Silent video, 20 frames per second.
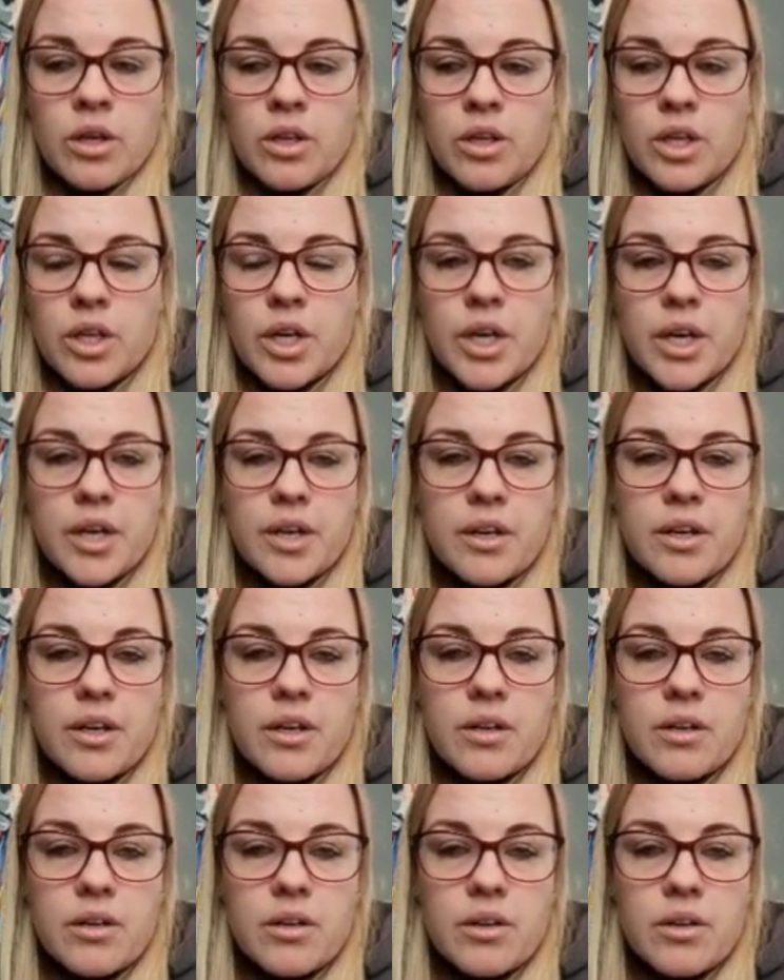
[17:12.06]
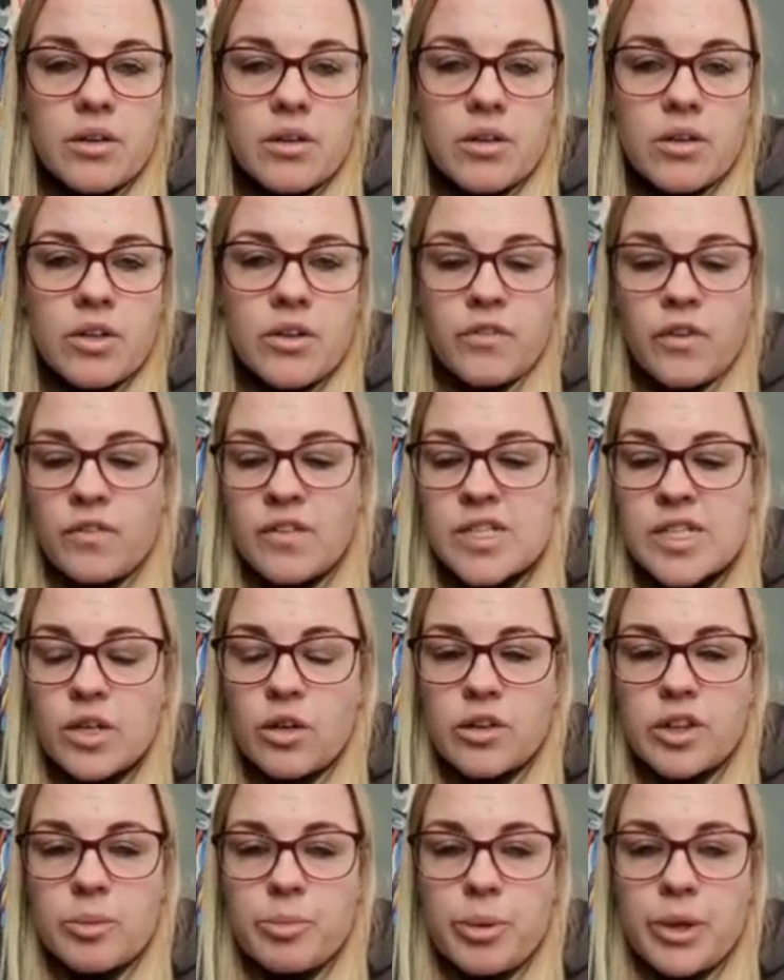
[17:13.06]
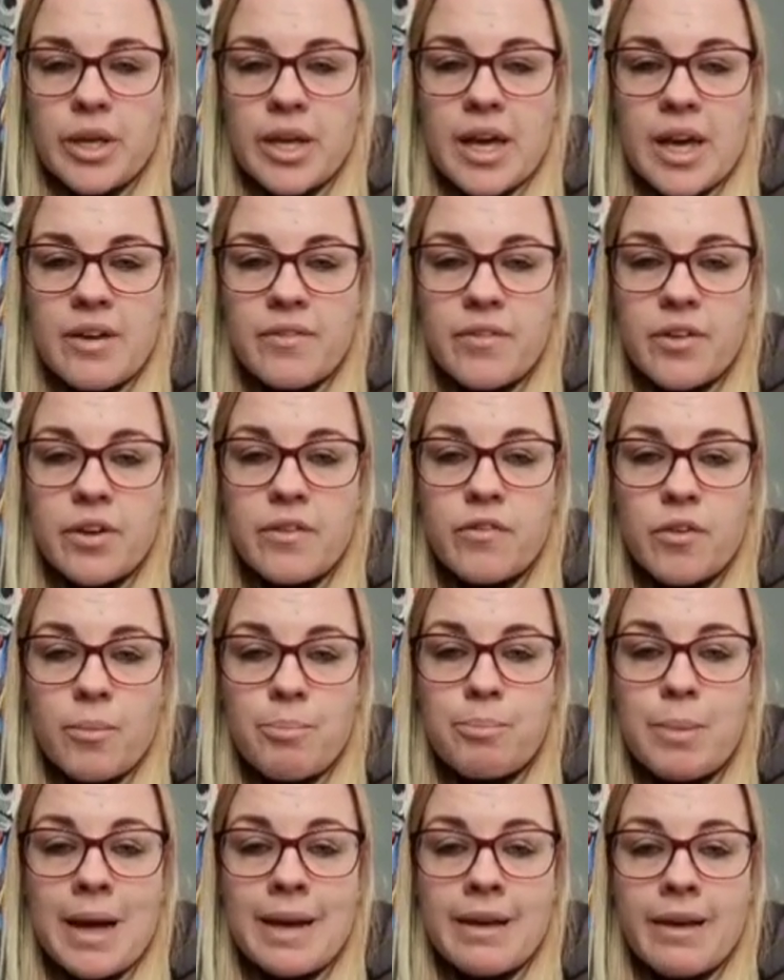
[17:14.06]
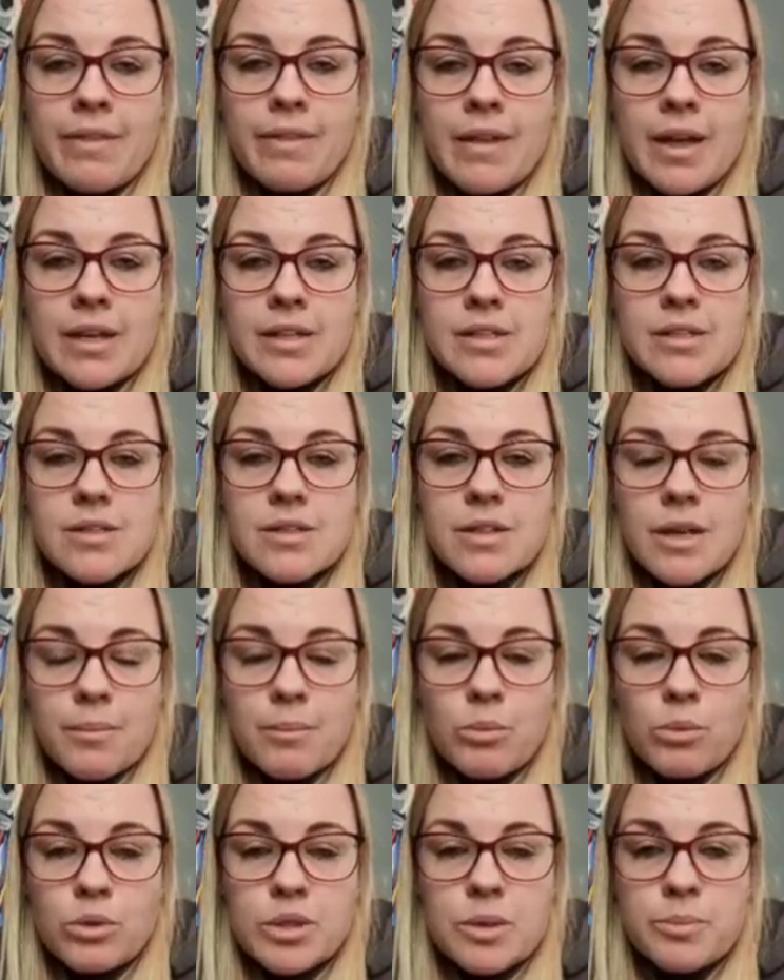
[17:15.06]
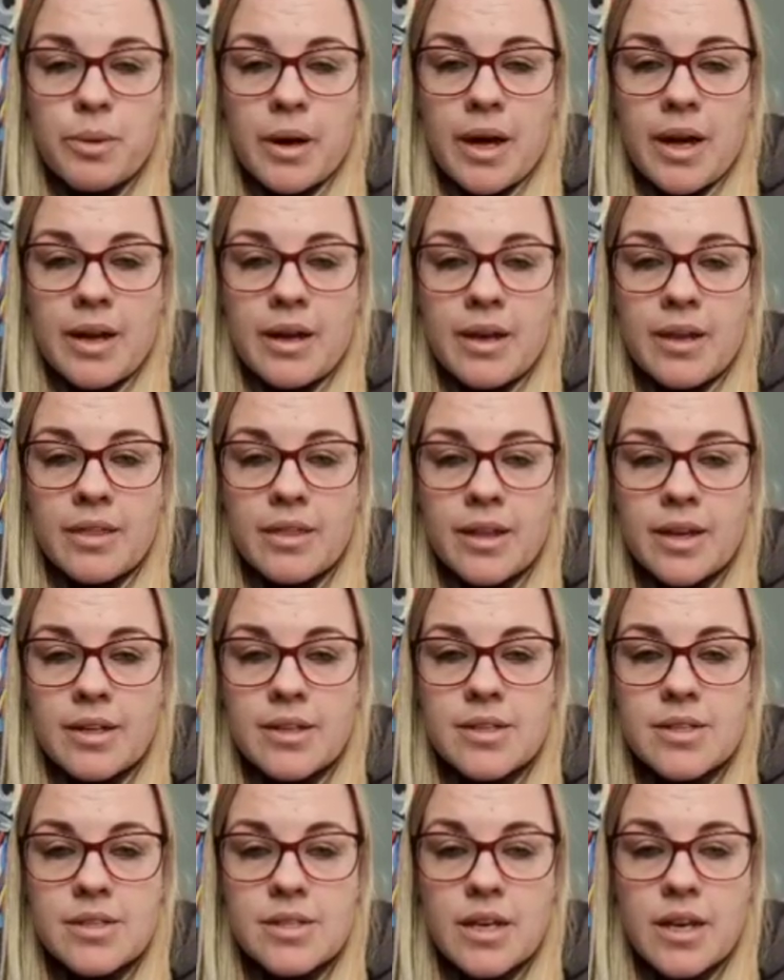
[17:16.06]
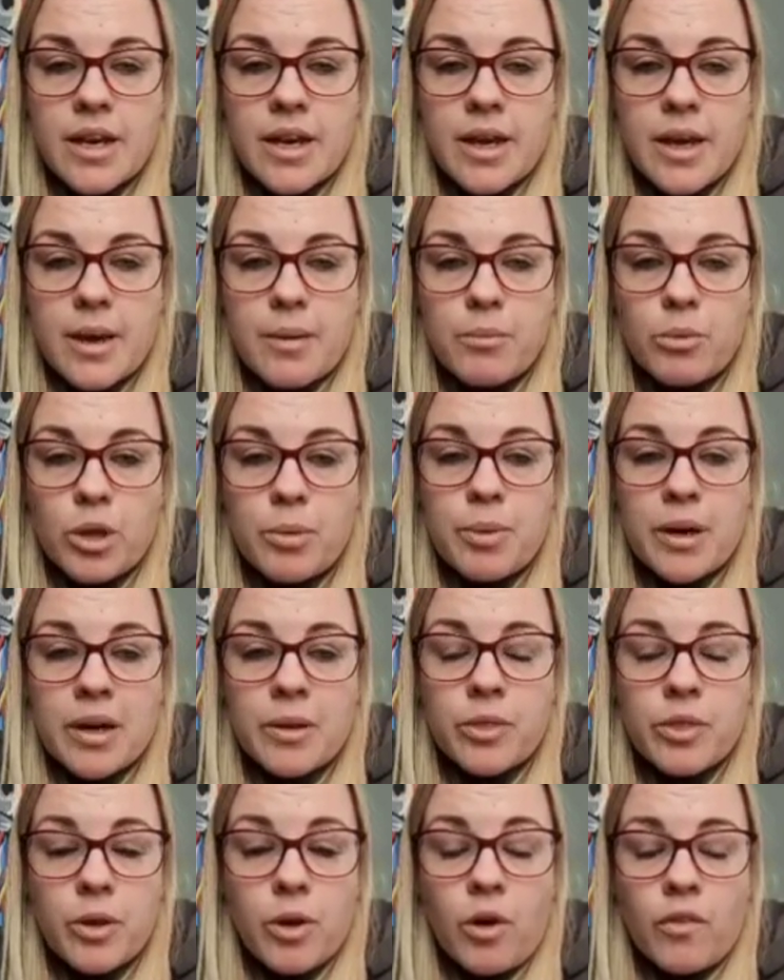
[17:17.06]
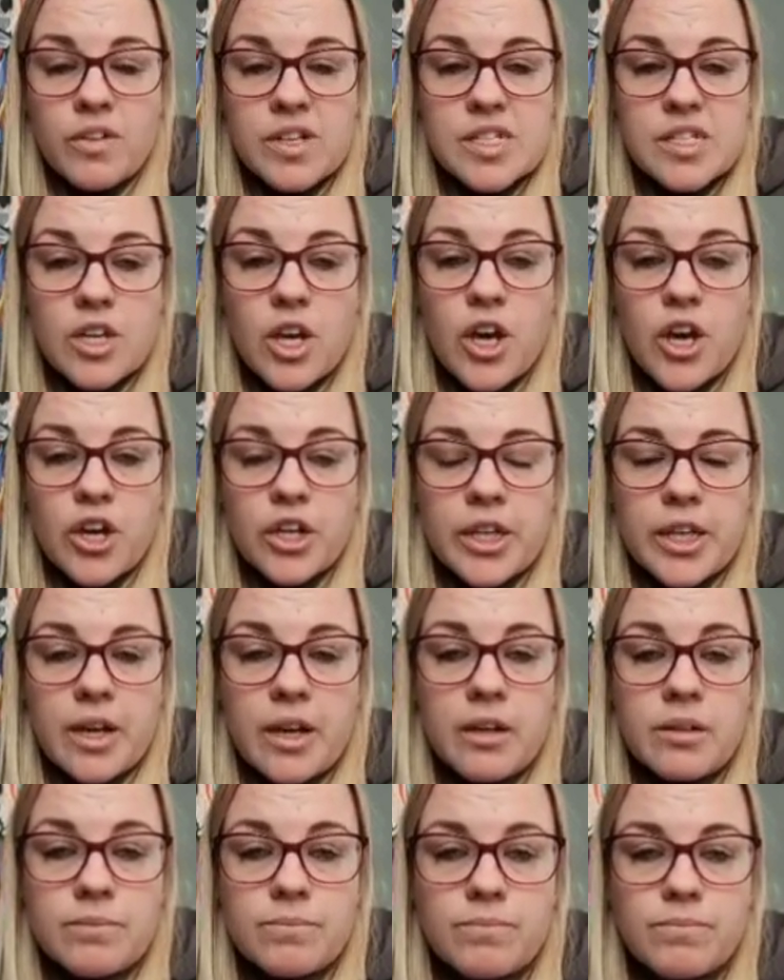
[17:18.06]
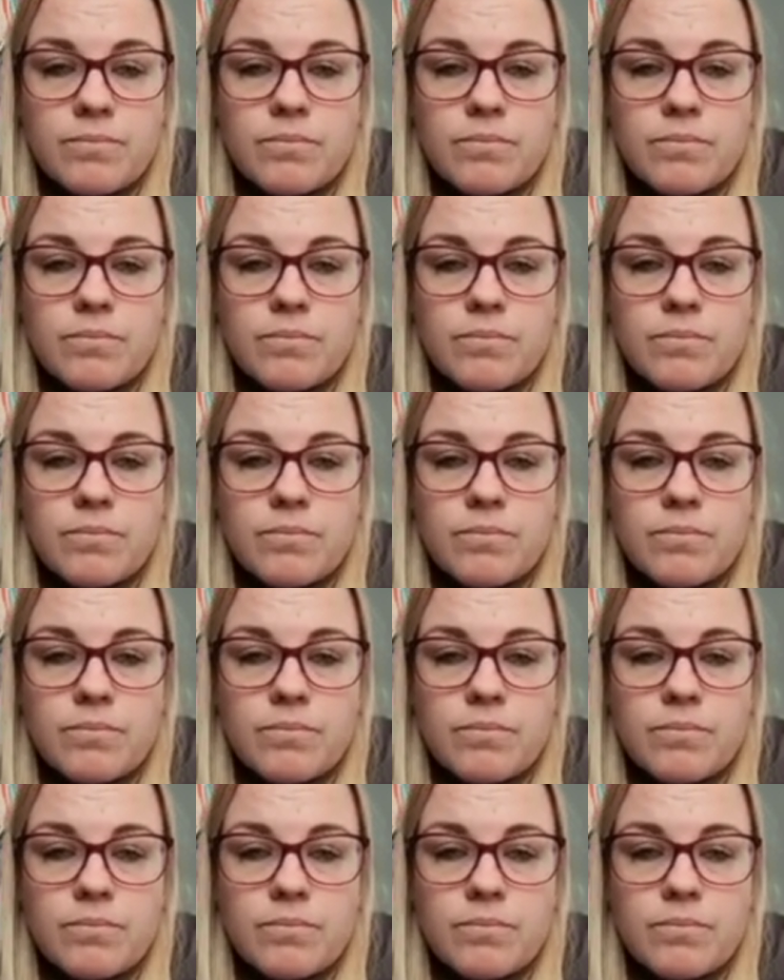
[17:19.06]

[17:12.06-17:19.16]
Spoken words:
You've obviously got the PRV from buying that multi-pack, that obviously earlier.